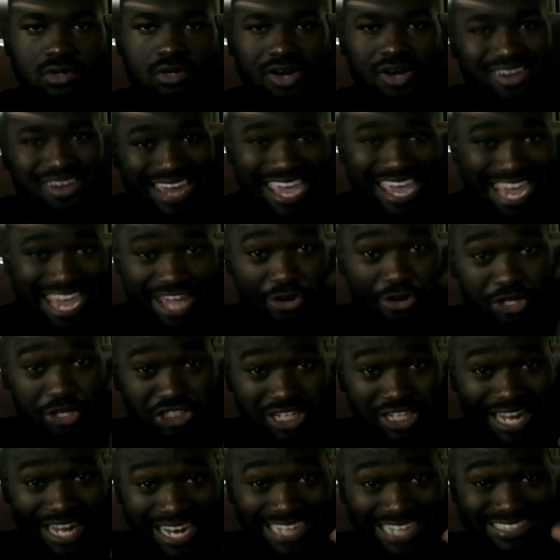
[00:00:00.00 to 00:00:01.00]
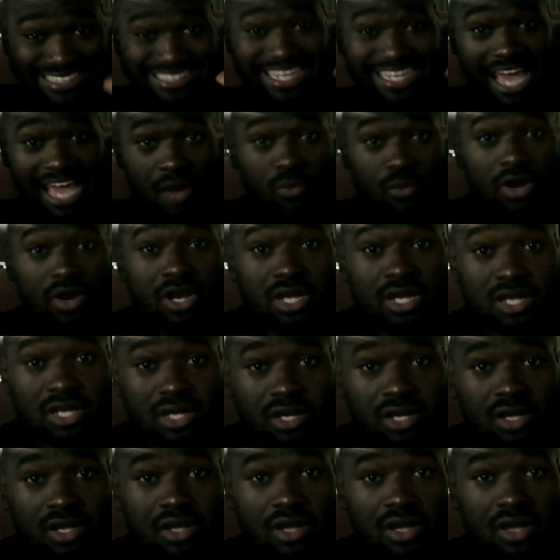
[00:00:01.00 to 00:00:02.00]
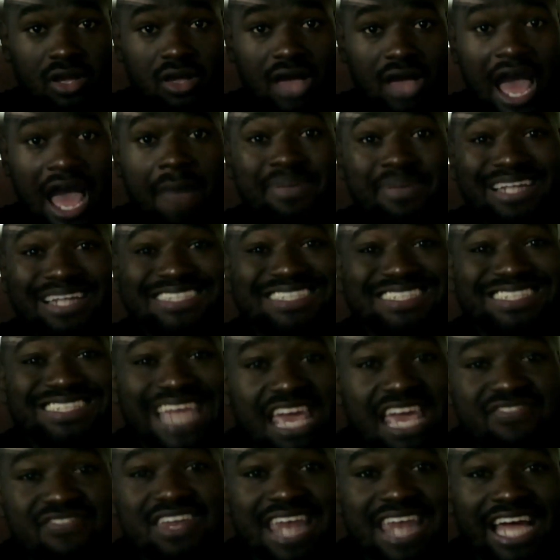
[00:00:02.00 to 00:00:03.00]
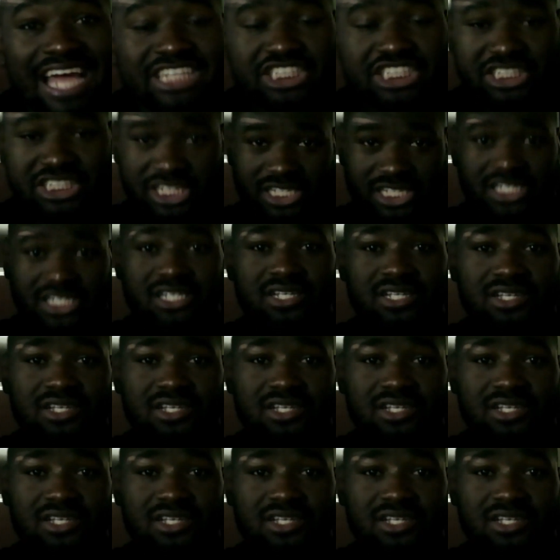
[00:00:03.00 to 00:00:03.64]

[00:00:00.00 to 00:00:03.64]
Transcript: All that energy that they see at work, I've been saving that shit.